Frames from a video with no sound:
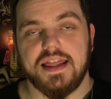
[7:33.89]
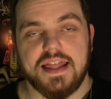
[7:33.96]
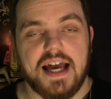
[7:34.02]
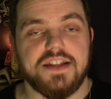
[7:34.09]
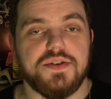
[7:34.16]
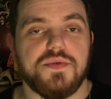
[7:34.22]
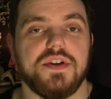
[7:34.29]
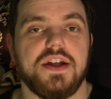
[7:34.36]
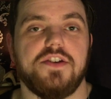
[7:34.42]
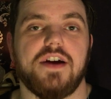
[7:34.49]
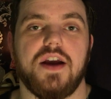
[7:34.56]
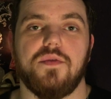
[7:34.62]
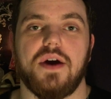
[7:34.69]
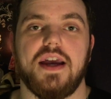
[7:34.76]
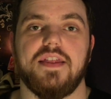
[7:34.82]
That's a really
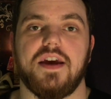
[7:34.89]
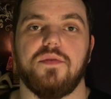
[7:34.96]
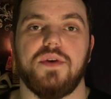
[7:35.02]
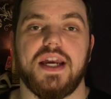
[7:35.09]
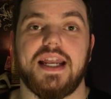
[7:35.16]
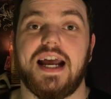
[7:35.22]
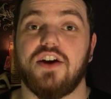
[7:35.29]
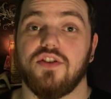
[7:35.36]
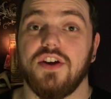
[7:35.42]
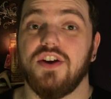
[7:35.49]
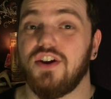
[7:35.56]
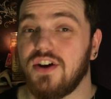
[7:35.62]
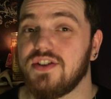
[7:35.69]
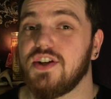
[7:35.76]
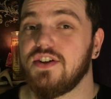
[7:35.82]
great way that we can actually
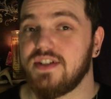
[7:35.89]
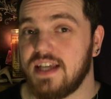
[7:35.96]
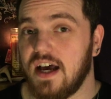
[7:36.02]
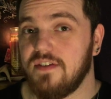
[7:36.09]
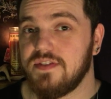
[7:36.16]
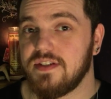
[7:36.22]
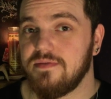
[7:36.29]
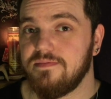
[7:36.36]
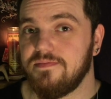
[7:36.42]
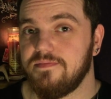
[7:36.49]
curse ourselves.